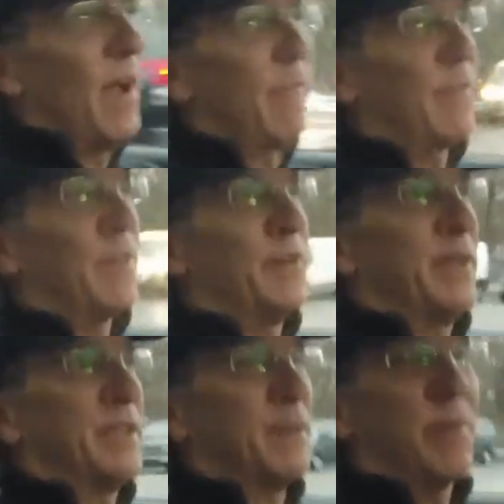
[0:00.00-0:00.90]
After
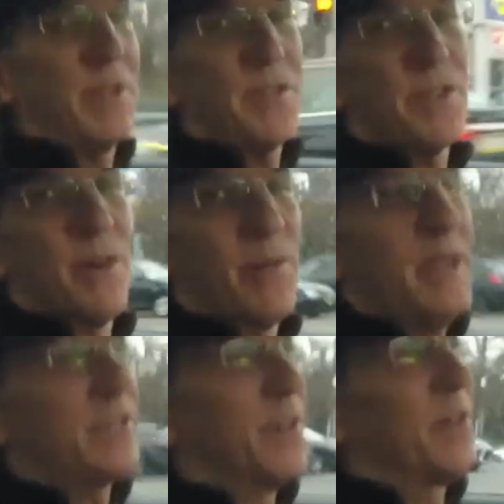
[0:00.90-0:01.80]
doing some additional
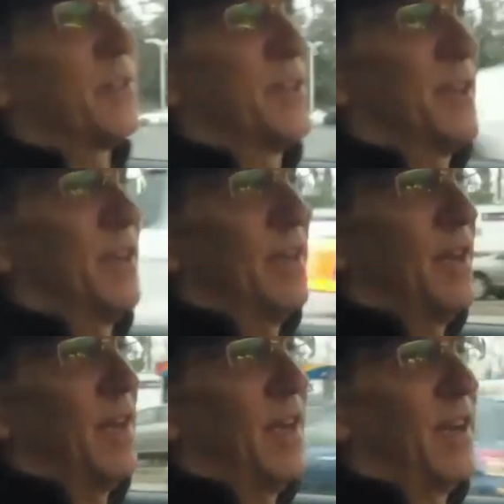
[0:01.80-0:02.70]
research,
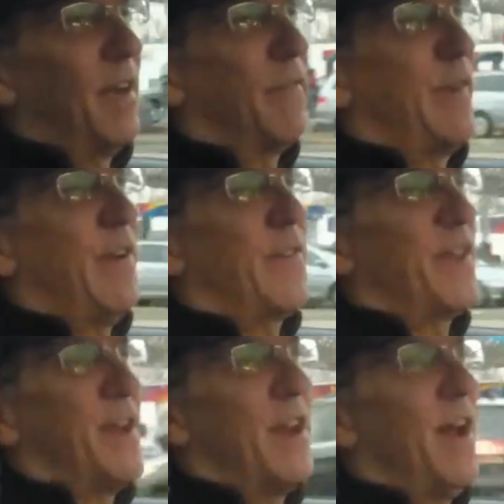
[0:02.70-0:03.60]
I found
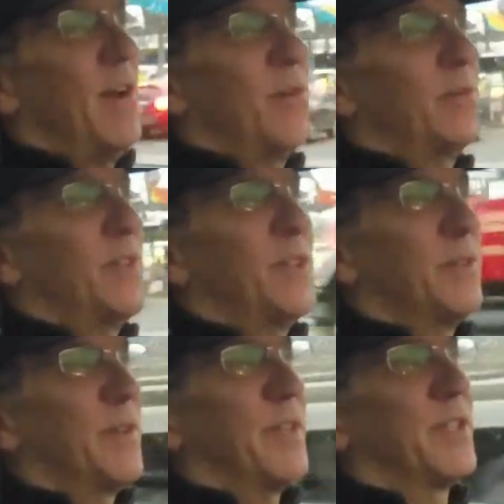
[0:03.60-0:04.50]
that not only
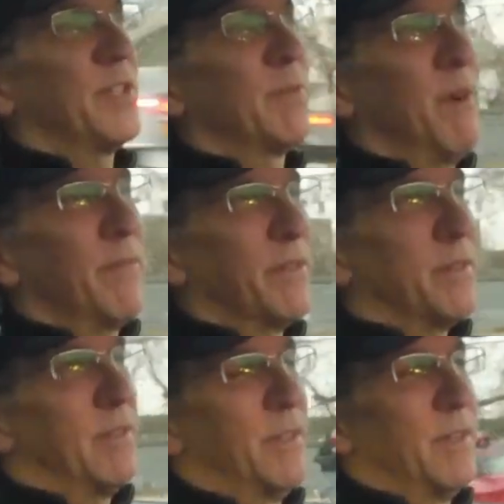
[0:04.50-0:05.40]
do they
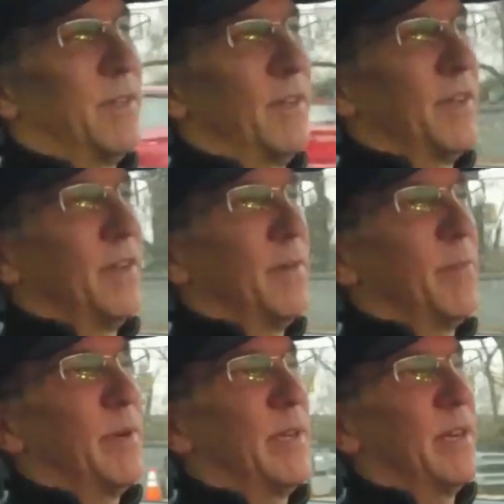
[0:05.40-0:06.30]
swivel,
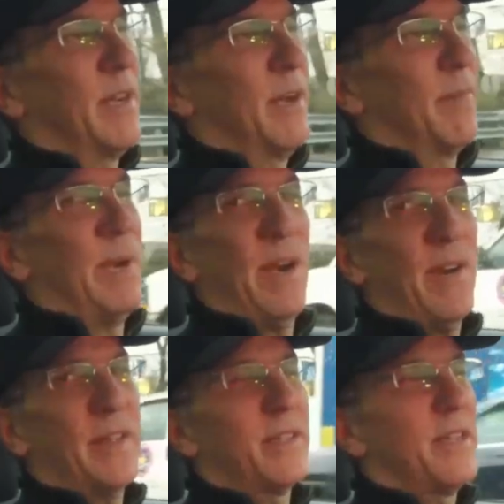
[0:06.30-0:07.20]
but
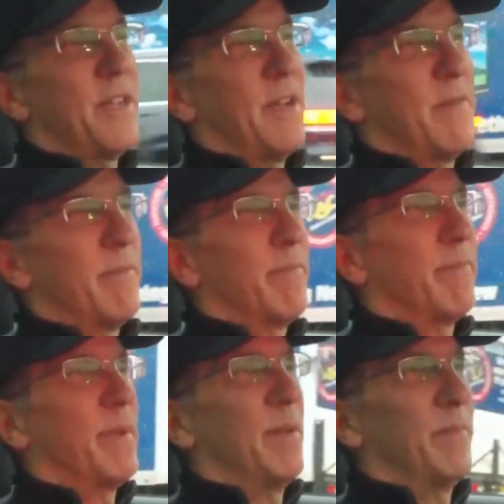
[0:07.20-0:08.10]
apparently
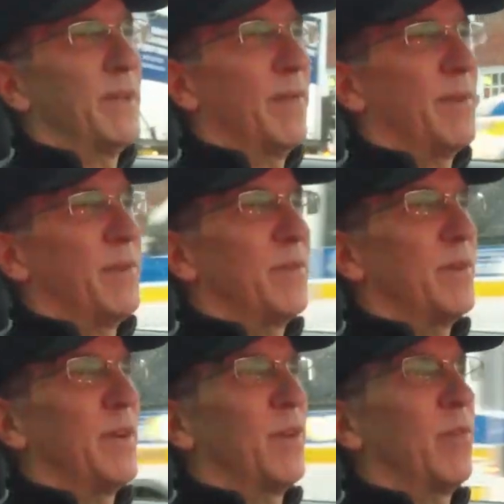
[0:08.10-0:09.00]

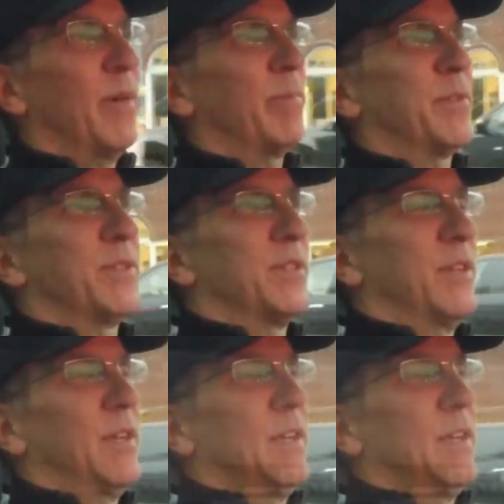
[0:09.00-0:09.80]
BMW equips